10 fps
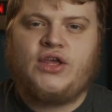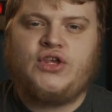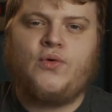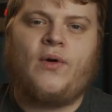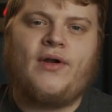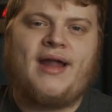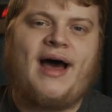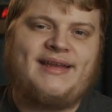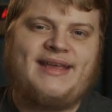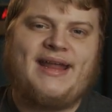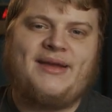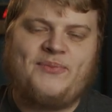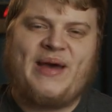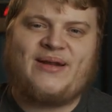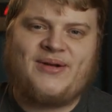you are not getting
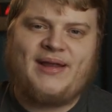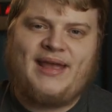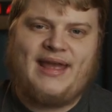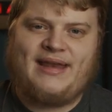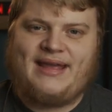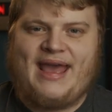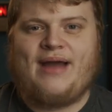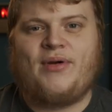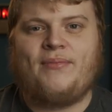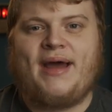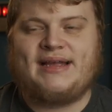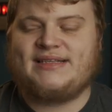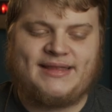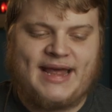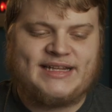better in-camera
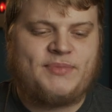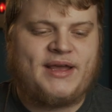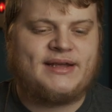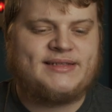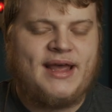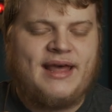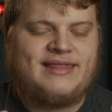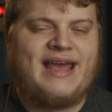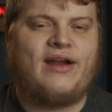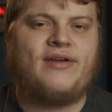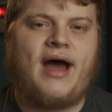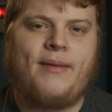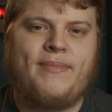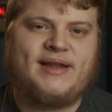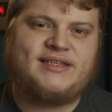mics, and that is because they are
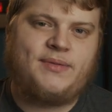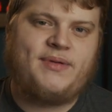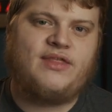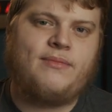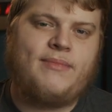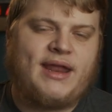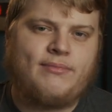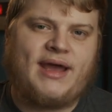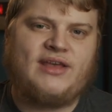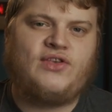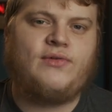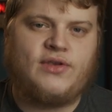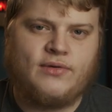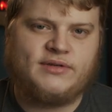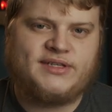not meant to be the main mic you
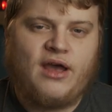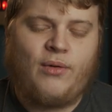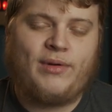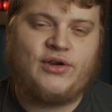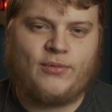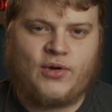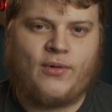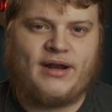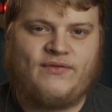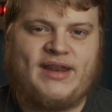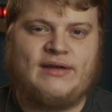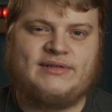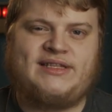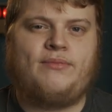use when you're recording videos.